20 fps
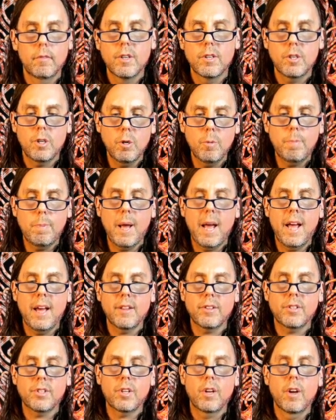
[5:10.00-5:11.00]
2
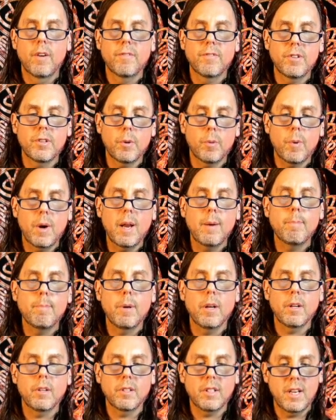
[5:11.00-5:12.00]
paths for the
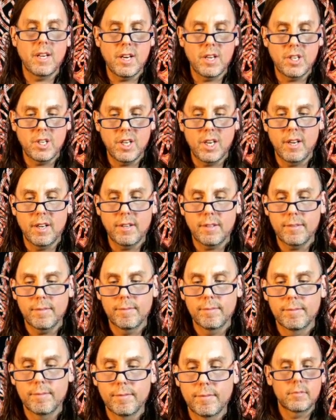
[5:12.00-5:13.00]
red-pilled initiate.
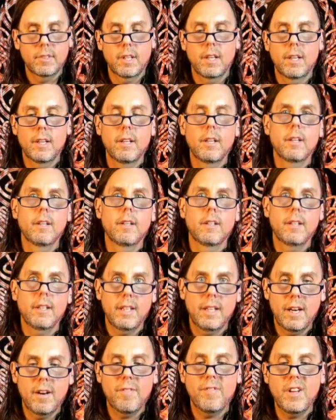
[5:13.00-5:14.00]

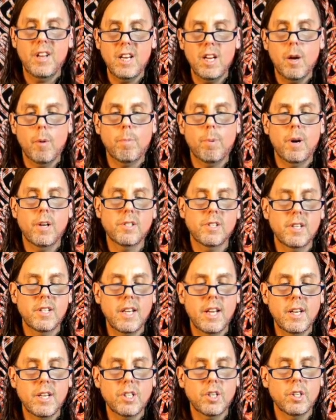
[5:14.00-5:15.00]
In a video
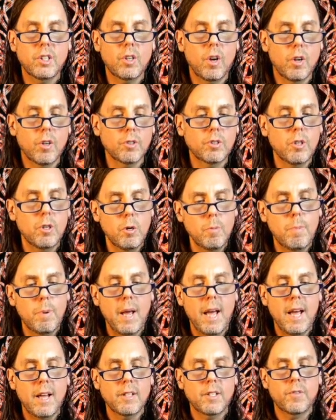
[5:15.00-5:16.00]
presentation called 2
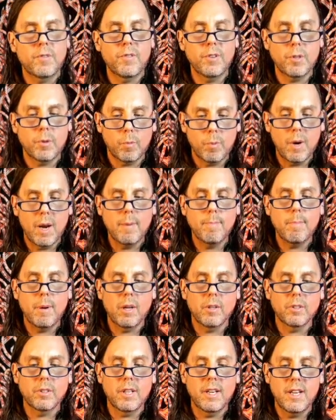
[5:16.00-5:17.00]
Paths for the
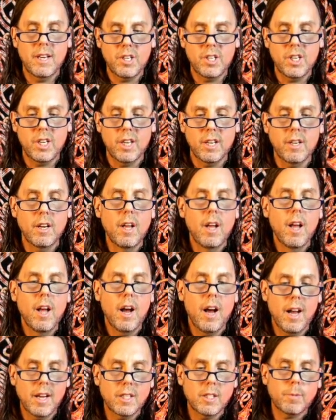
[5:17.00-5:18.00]
Red-Pilled Initiate,
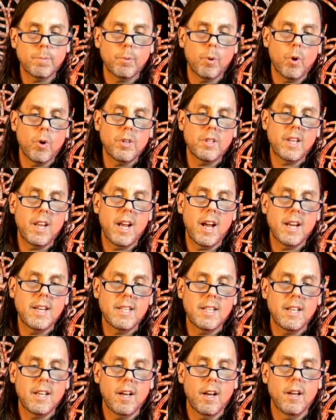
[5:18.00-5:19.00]
I explored the
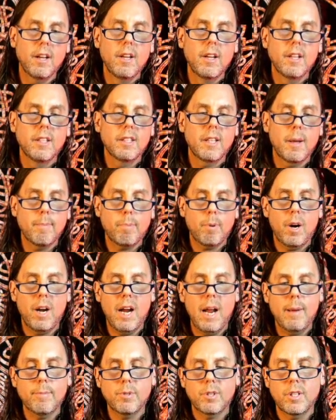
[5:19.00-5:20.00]
idea that
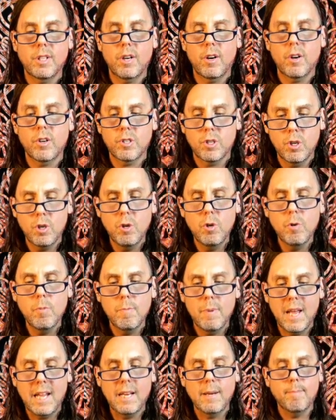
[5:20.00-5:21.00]
perhaps there are 2
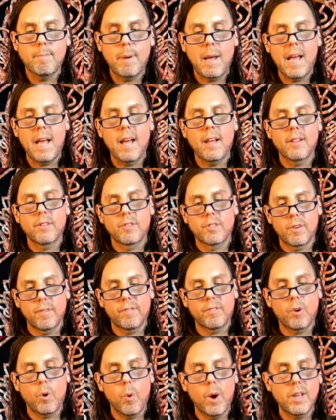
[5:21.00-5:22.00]
main paths
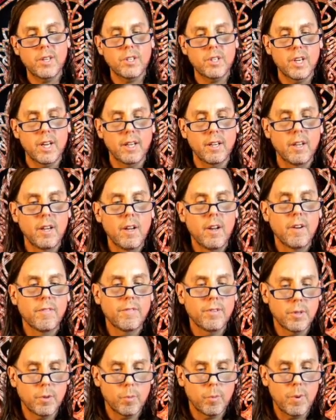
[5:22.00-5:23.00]
of questing
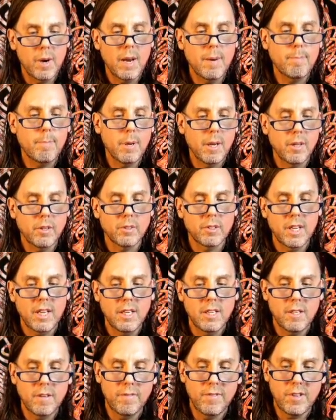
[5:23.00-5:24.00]
for the red-pilled
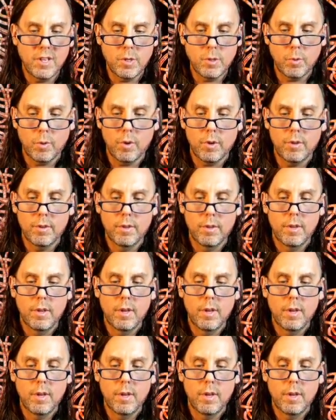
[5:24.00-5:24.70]
individual.